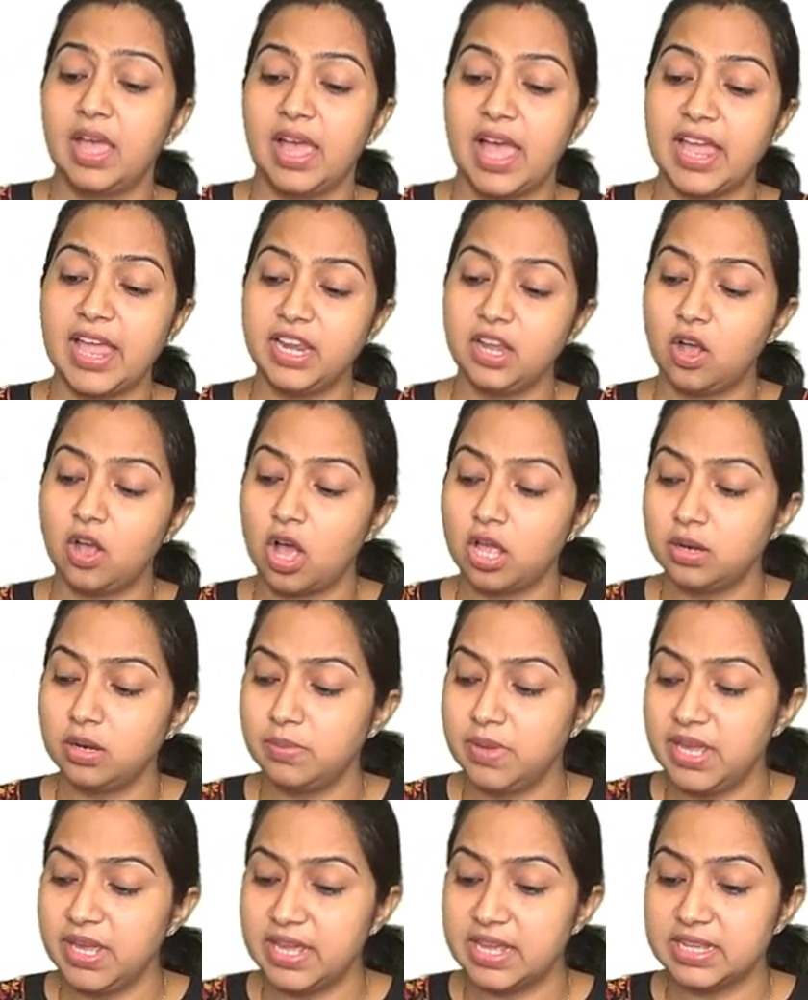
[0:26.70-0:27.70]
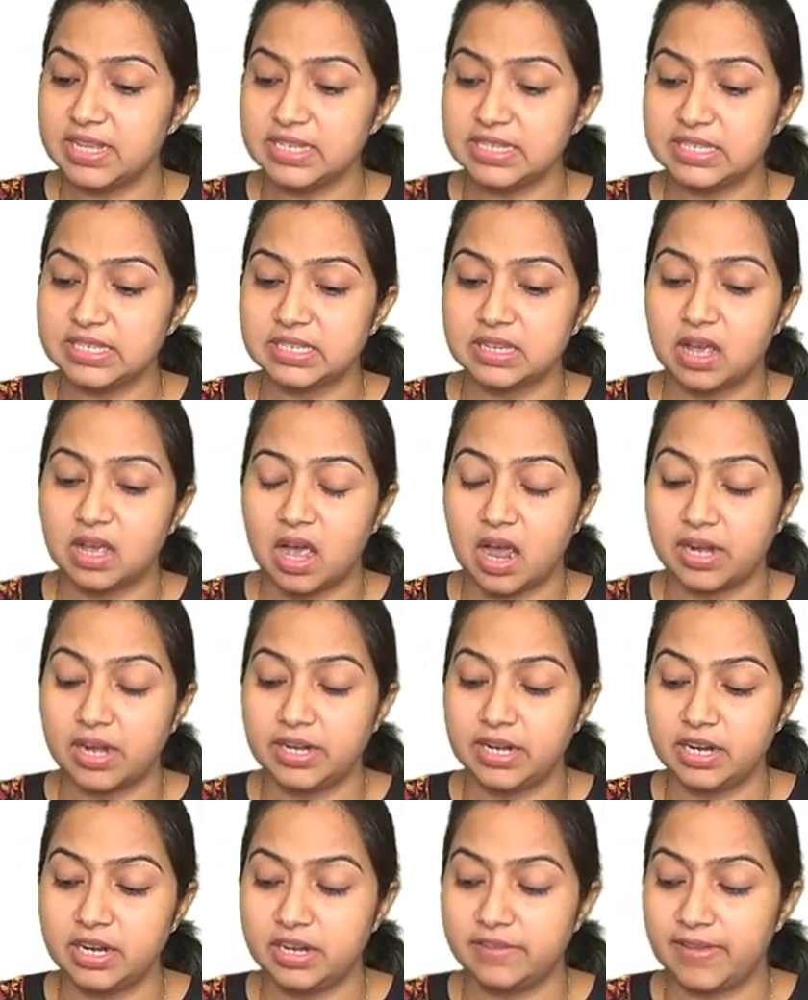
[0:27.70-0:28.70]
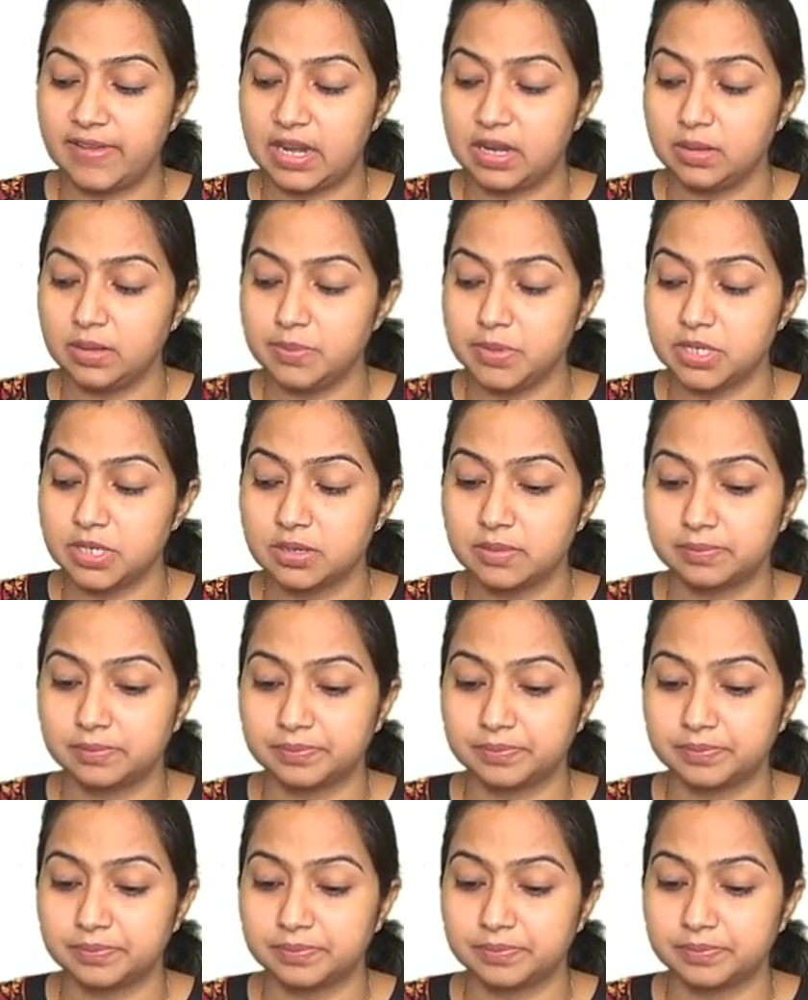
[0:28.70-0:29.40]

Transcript: An economy is underdeveloped